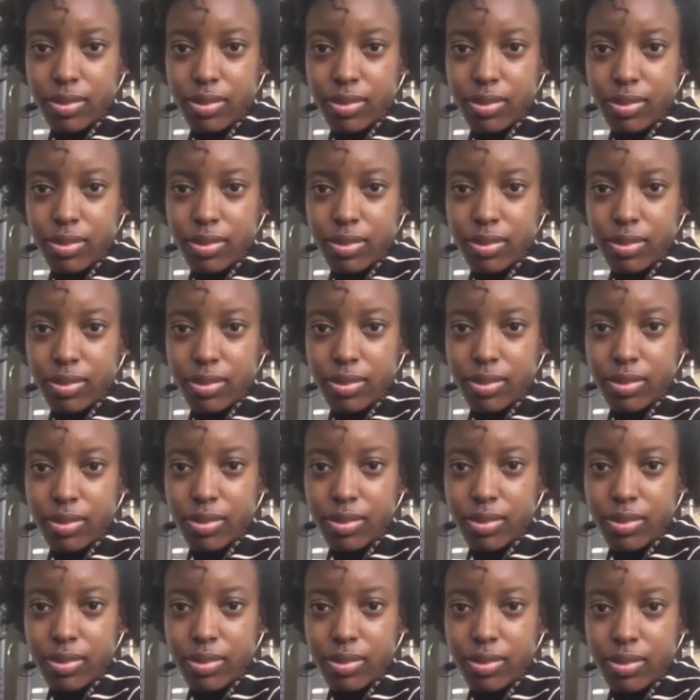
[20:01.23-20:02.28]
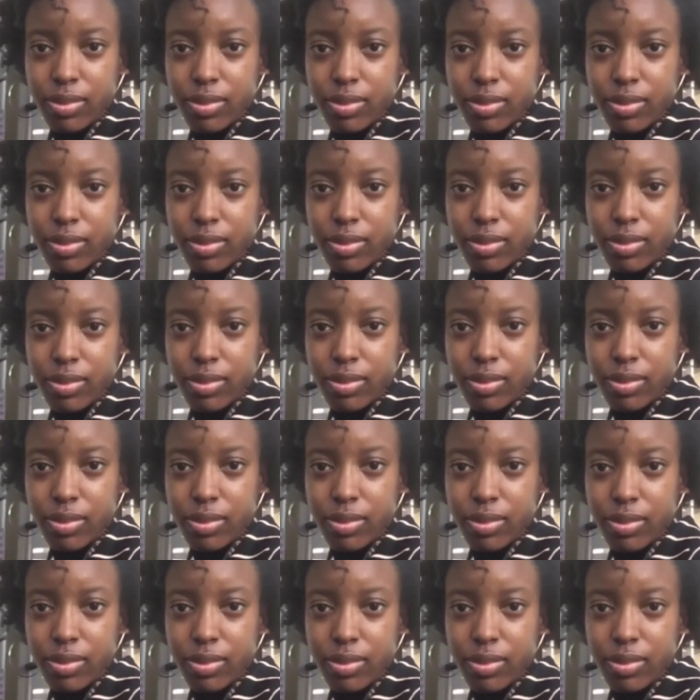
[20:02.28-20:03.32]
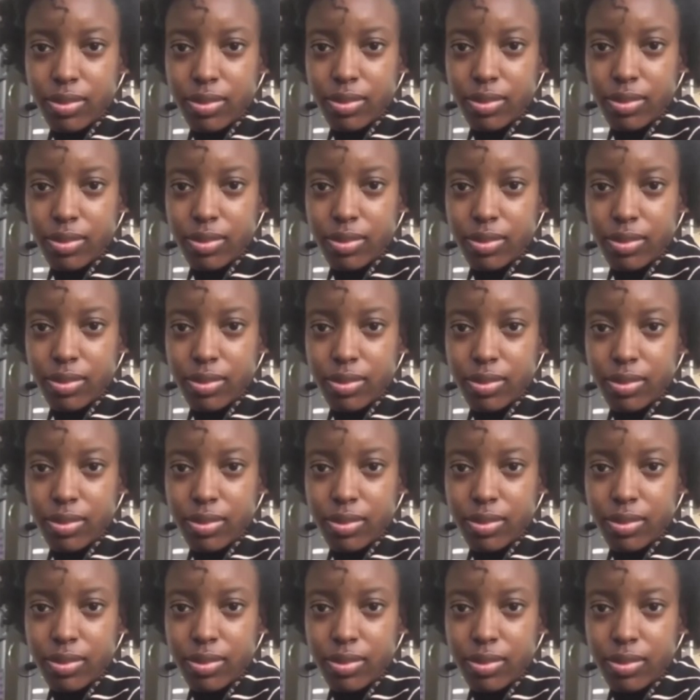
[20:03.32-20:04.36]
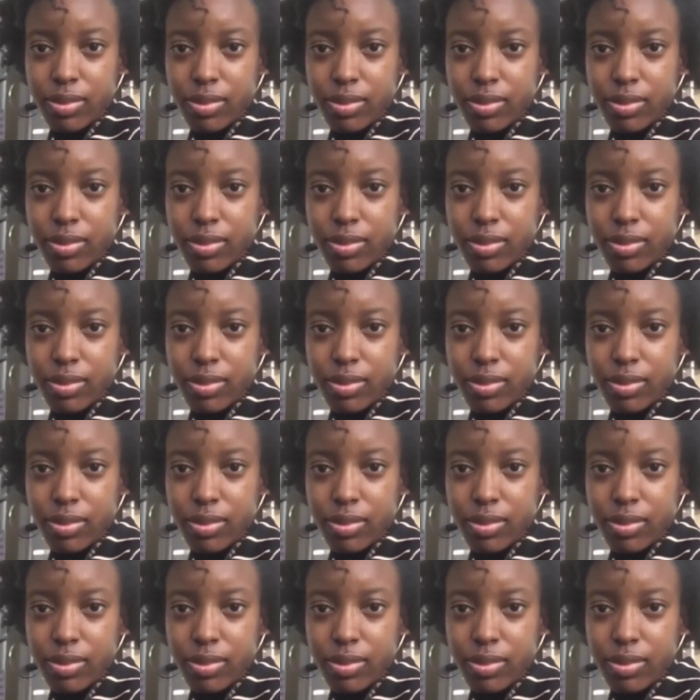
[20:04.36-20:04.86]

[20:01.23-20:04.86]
The person shown says nothing.